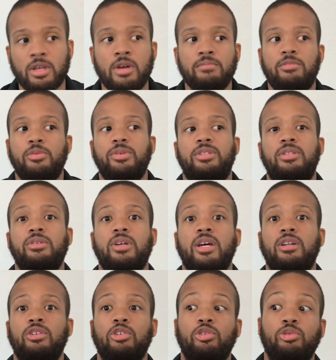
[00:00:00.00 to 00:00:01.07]
But we still
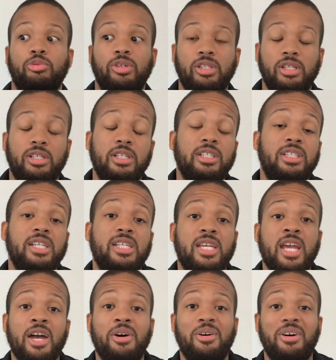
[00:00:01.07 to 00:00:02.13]
got a really good
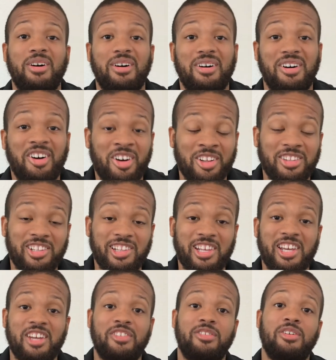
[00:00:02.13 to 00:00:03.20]
discount on the
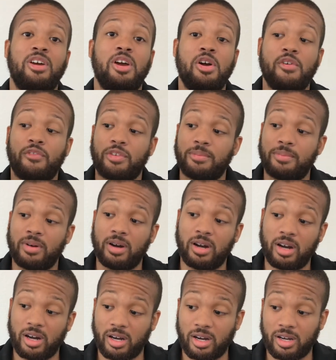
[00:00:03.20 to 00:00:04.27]
land for
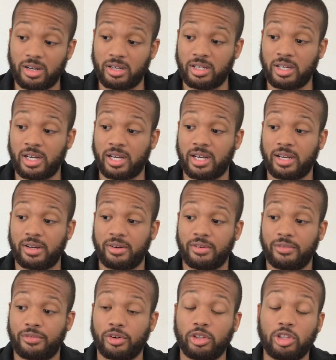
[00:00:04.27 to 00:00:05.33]

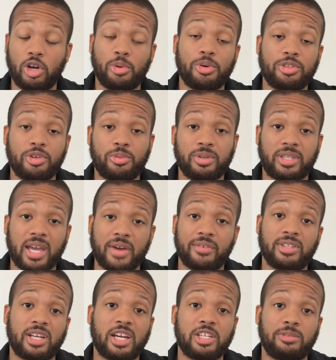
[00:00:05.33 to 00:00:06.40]
lower than what the
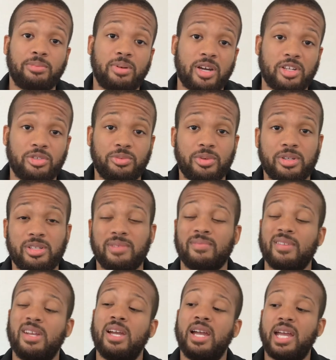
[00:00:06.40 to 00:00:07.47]
advertised price was.
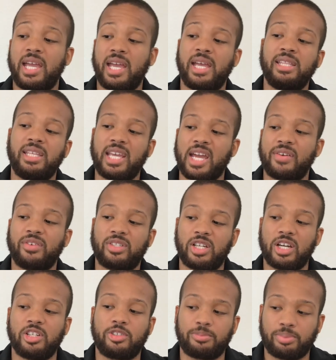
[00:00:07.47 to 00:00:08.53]
And the
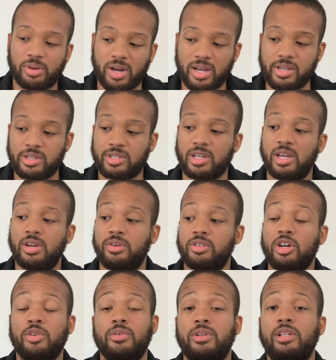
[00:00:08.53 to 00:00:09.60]
advertised price was
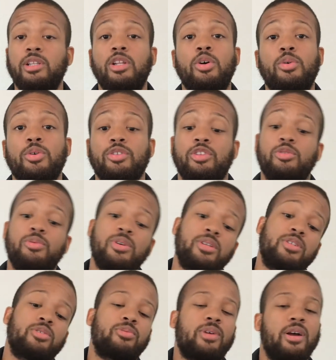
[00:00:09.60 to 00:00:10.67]
already lower than what
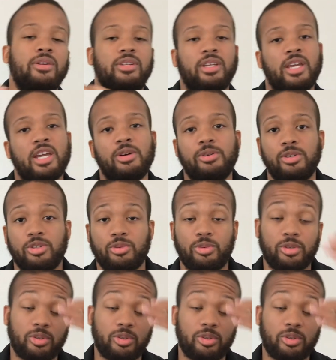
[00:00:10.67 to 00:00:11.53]
surrounding areas were.